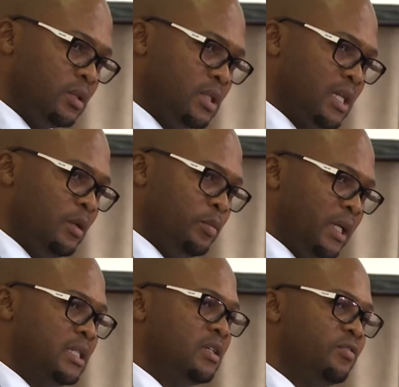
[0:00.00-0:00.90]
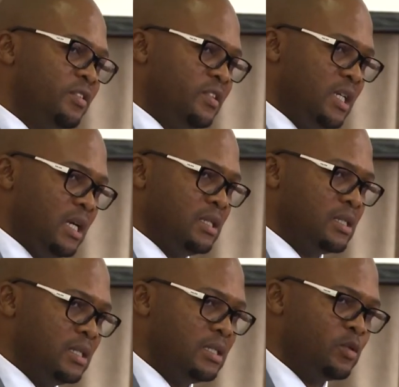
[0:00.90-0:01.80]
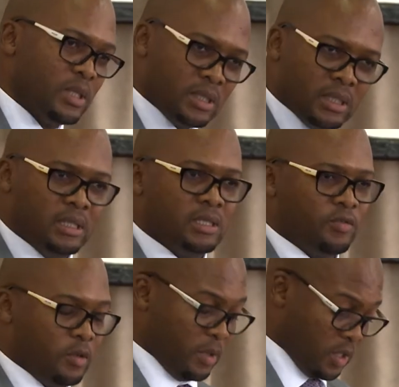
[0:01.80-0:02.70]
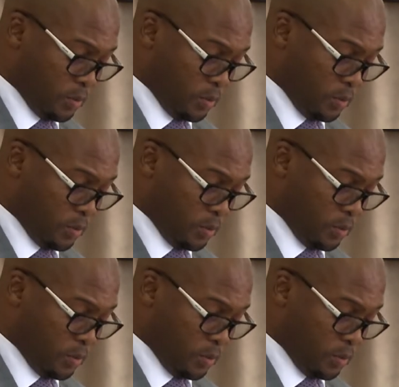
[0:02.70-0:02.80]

celebrating 50 years since he was released from this